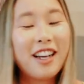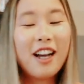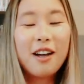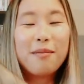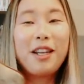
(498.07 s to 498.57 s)

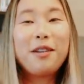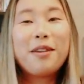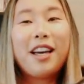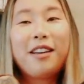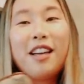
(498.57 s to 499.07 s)

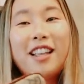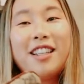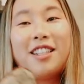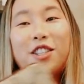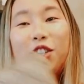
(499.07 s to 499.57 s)
Anyway,
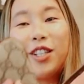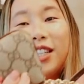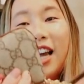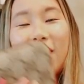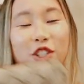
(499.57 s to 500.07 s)
this is just
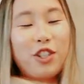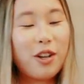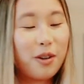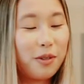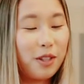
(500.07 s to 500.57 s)
attached
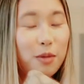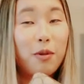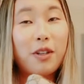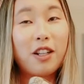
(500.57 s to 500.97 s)
so this won't